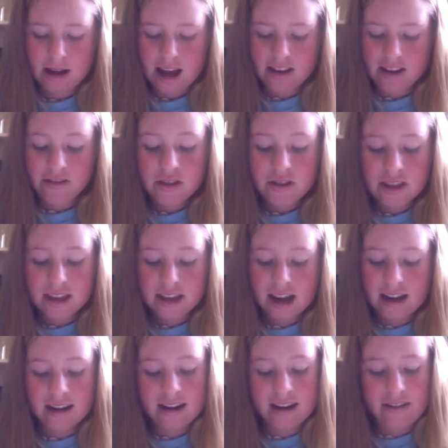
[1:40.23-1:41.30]
"And if you think I
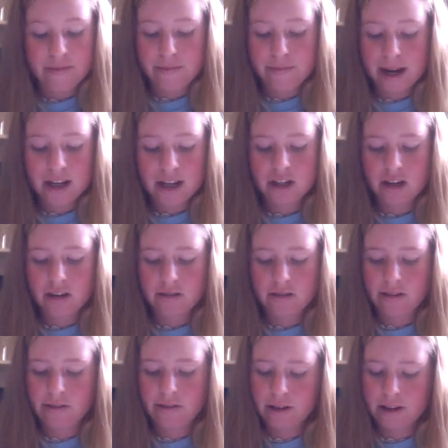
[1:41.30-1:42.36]
didn't have my share of
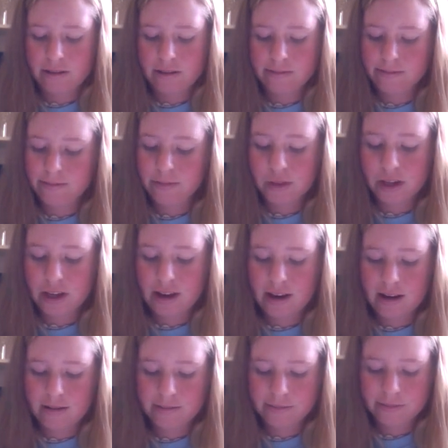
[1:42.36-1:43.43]
suffering, look here.